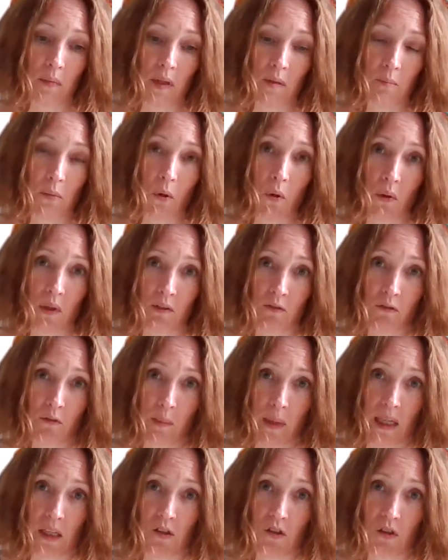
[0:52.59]
important
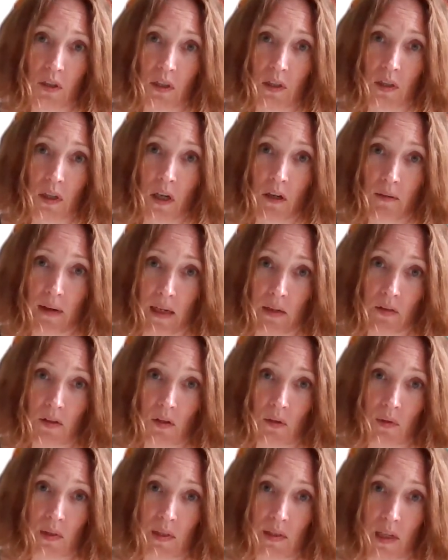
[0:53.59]
information around
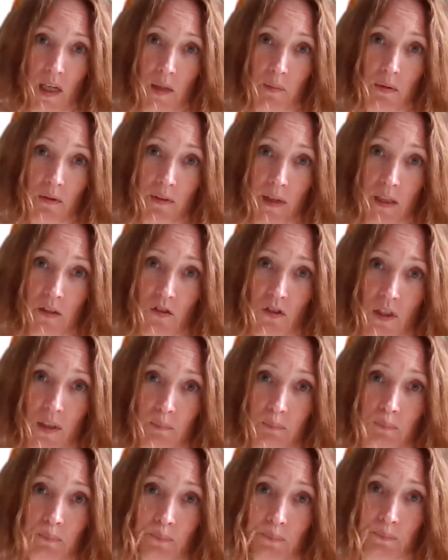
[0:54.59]
suicide
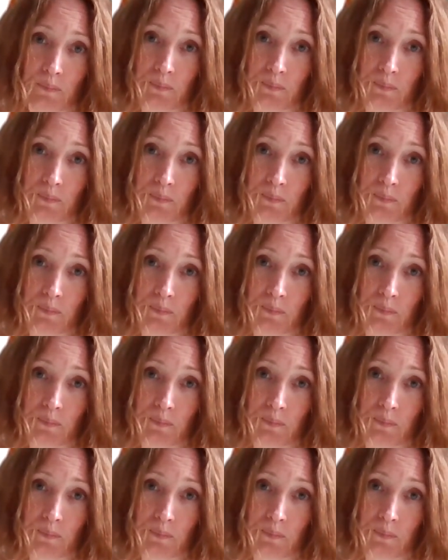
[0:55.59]
prevention.